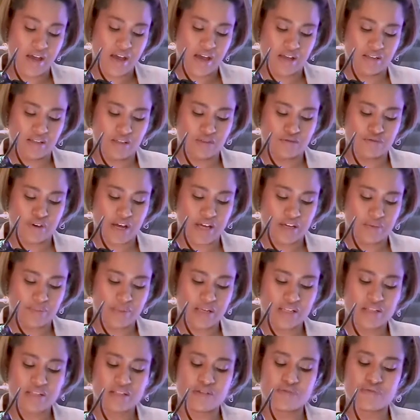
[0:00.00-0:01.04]
and
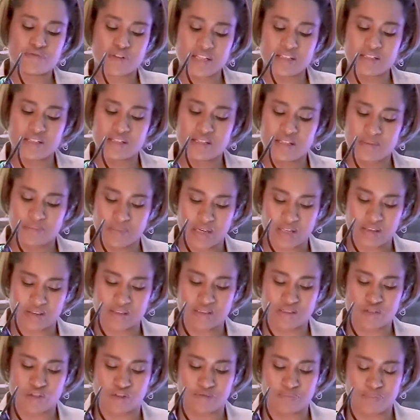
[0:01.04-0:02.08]
environmentally friendly
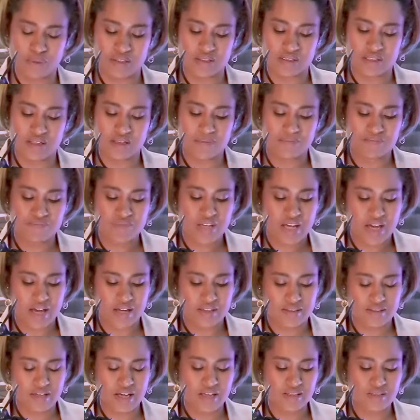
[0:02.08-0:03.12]
methods of building
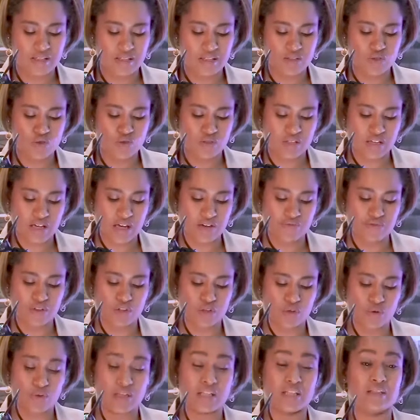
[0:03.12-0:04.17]
and catering to the
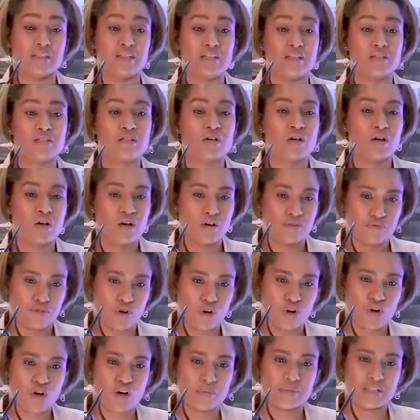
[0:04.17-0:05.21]
ever-growing need
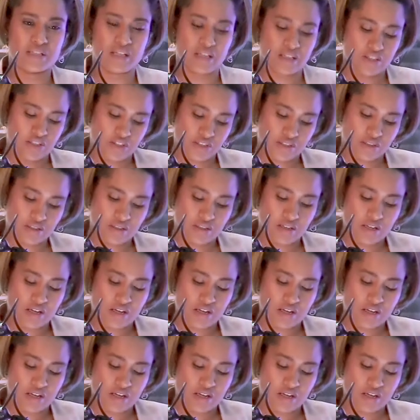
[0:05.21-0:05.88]
for accommodation.